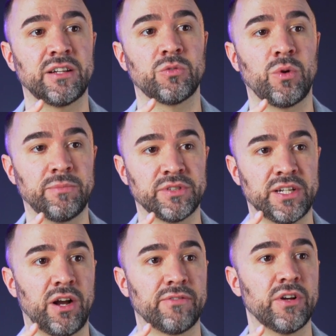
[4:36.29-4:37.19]
20%
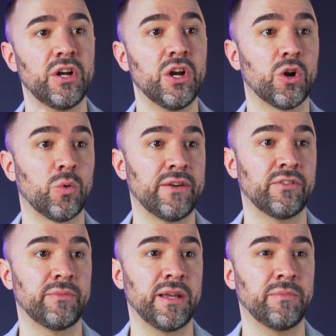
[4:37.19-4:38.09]
off, or
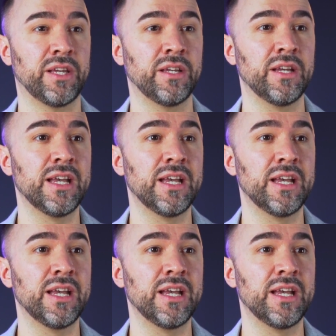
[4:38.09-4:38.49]
whatever it may be.